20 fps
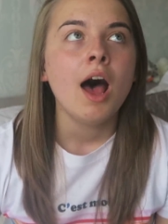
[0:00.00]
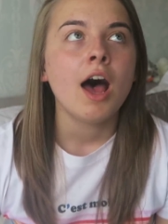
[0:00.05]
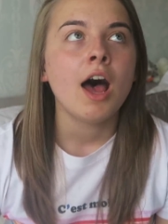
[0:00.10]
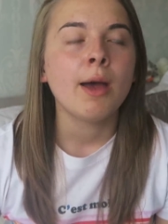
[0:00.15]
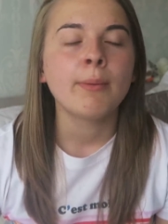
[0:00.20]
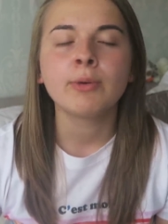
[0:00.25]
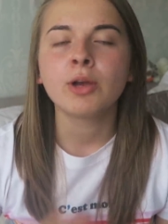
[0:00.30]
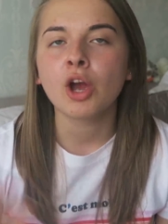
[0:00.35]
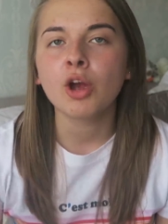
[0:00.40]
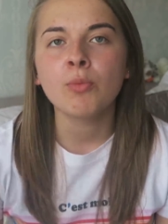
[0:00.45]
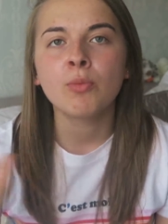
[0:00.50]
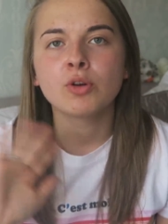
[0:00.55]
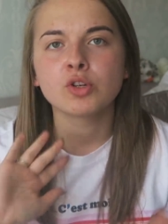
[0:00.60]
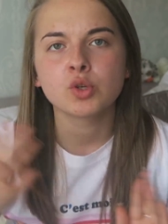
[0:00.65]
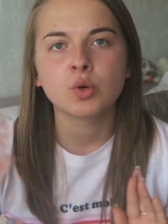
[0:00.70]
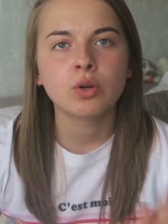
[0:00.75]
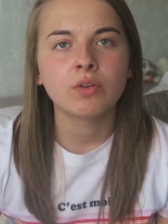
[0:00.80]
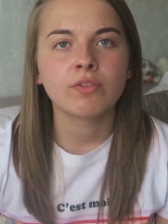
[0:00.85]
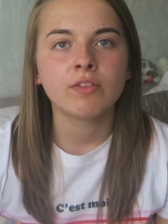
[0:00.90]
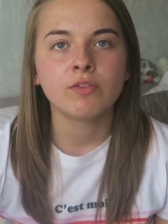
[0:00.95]
Go and
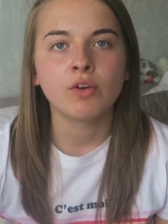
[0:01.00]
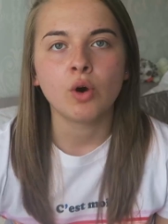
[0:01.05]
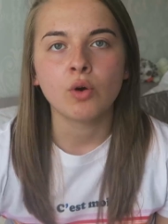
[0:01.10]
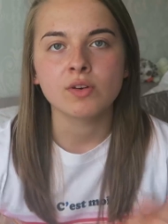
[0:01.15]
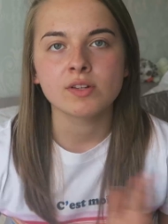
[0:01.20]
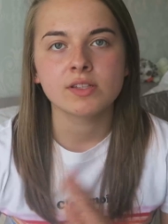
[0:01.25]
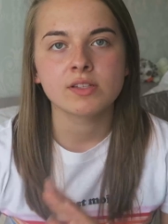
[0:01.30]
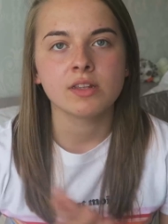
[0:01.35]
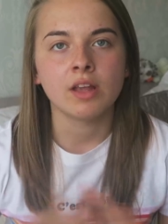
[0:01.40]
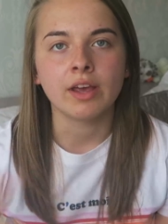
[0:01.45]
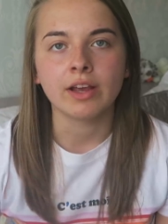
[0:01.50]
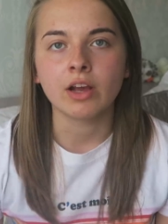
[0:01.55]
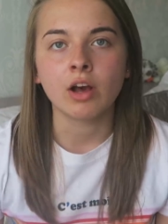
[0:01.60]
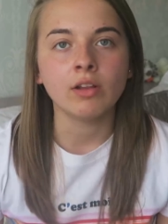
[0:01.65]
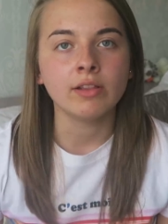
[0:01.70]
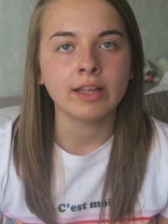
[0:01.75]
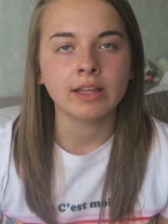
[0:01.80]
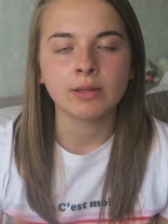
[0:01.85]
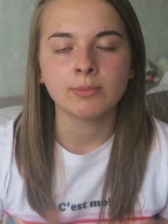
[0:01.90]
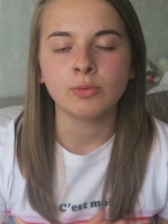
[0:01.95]
watch all of the vlogs, like,
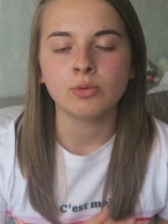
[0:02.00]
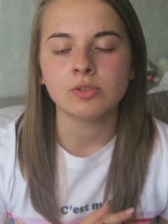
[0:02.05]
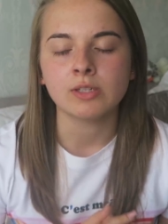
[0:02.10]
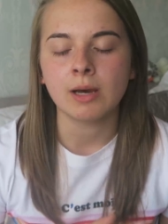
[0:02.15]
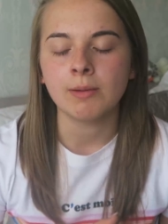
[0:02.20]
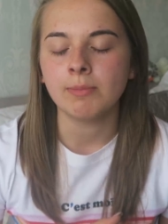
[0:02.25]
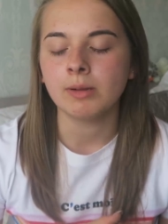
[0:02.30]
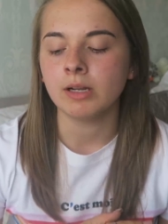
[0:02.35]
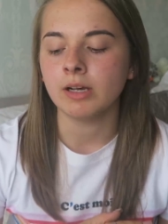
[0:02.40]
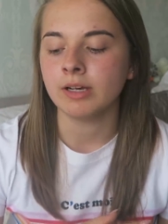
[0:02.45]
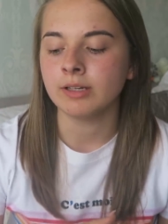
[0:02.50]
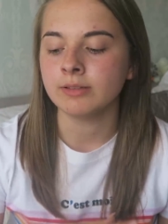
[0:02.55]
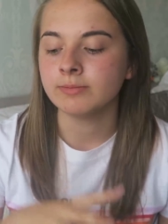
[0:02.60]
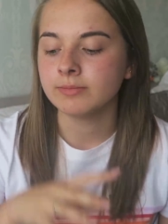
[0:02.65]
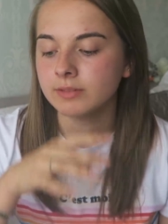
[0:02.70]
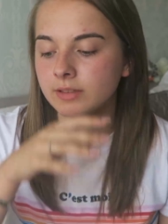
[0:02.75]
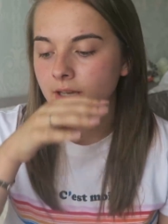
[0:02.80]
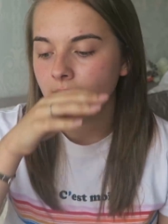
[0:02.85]
I'll link them all down below.